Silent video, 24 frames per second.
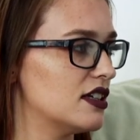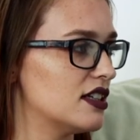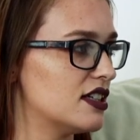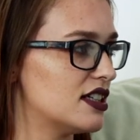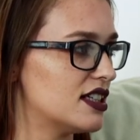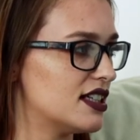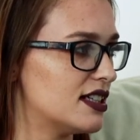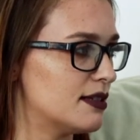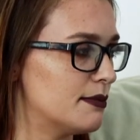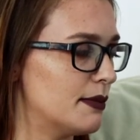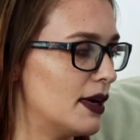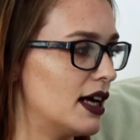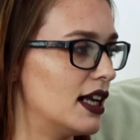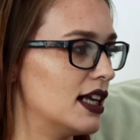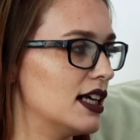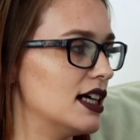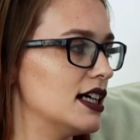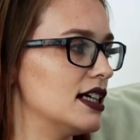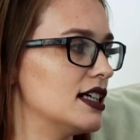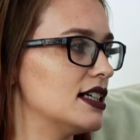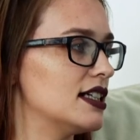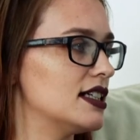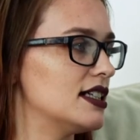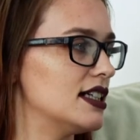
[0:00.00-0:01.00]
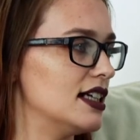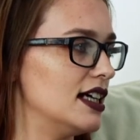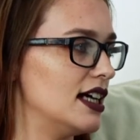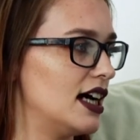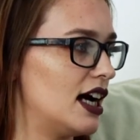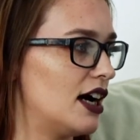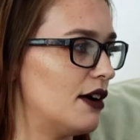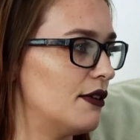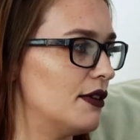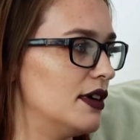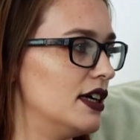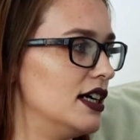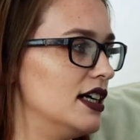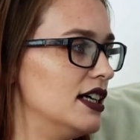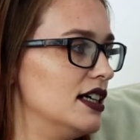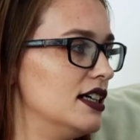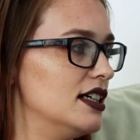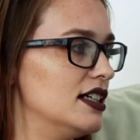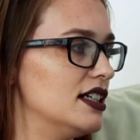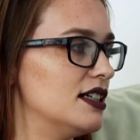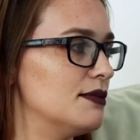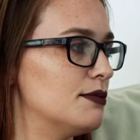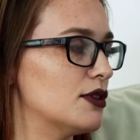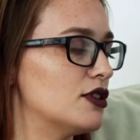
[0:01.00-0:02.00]
smell it, see how it
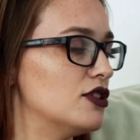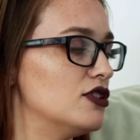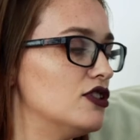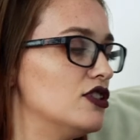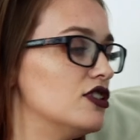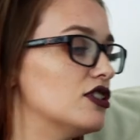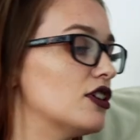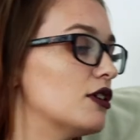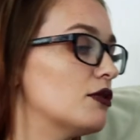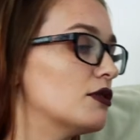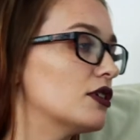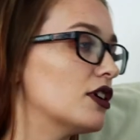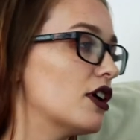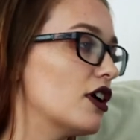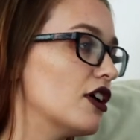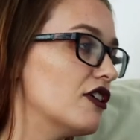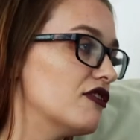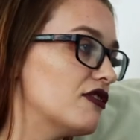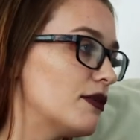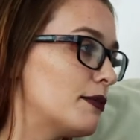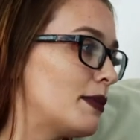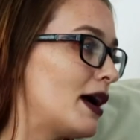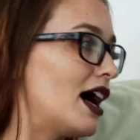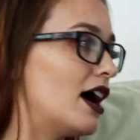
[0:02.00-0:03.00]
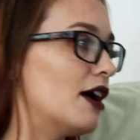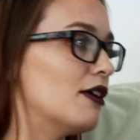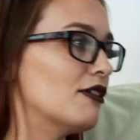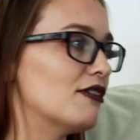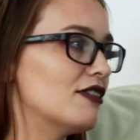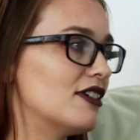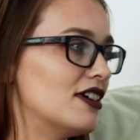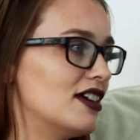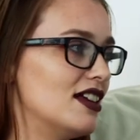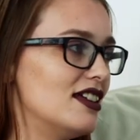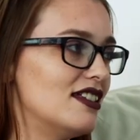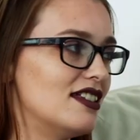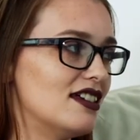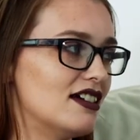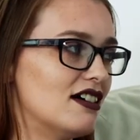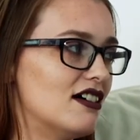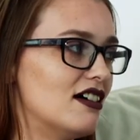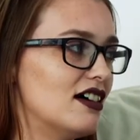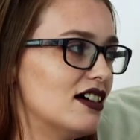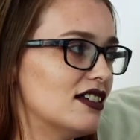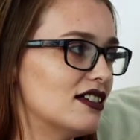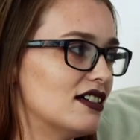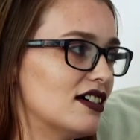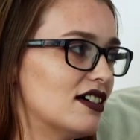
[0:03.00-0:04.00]
is, because you don't want to overpower anything
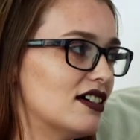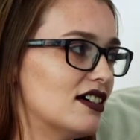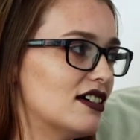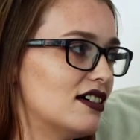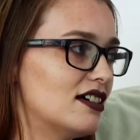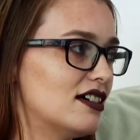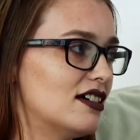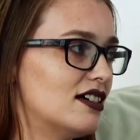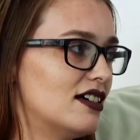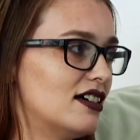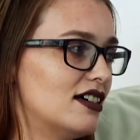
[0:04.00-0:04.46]
either.